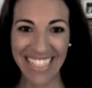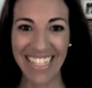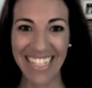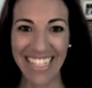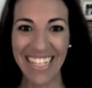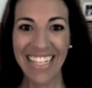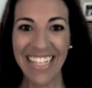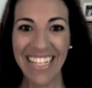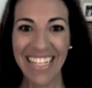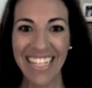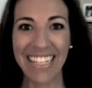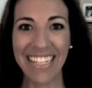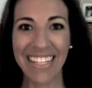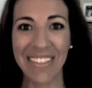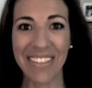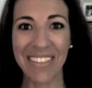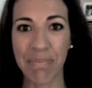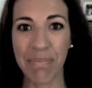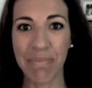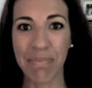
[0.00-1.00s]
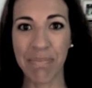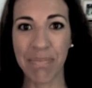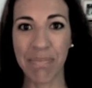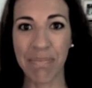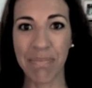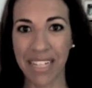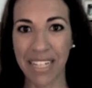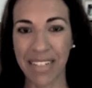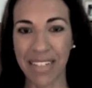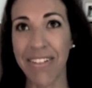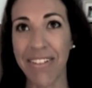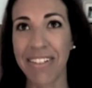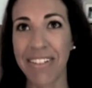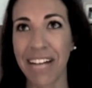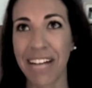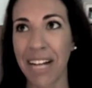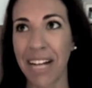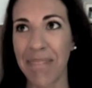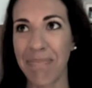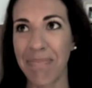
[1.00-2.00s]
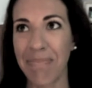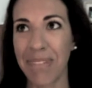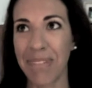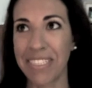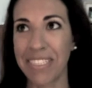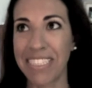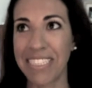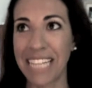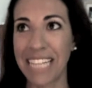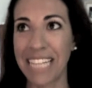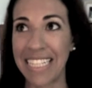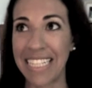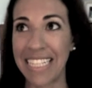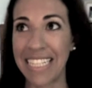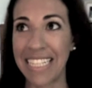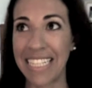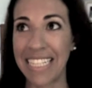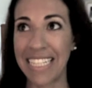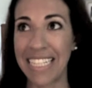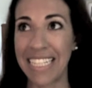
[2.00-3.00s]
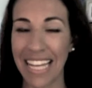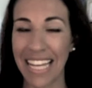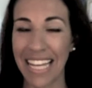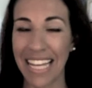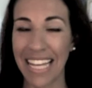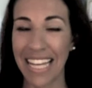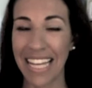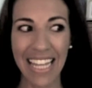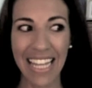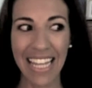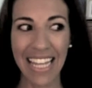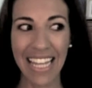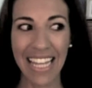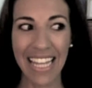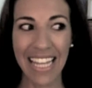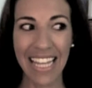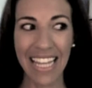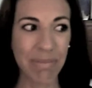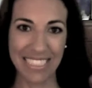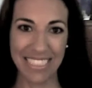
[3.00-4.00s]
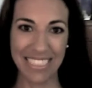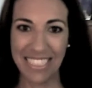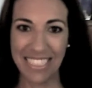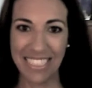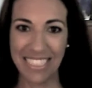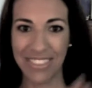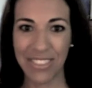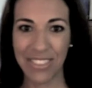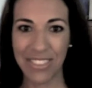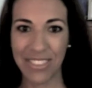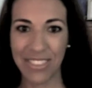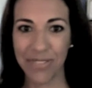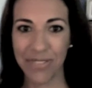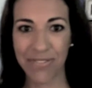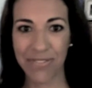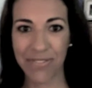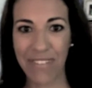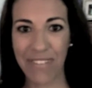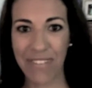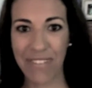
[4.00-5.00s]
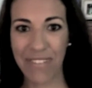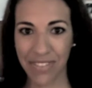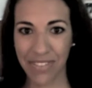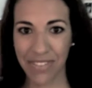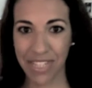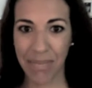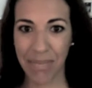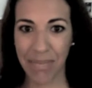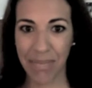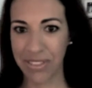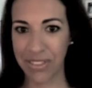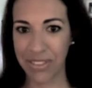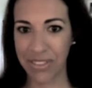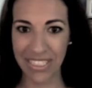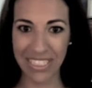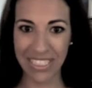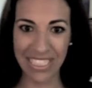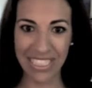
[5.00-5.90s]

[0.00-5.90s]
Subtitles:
The other 10%, the other 9% is like the woman just, it's too fast for the epidural,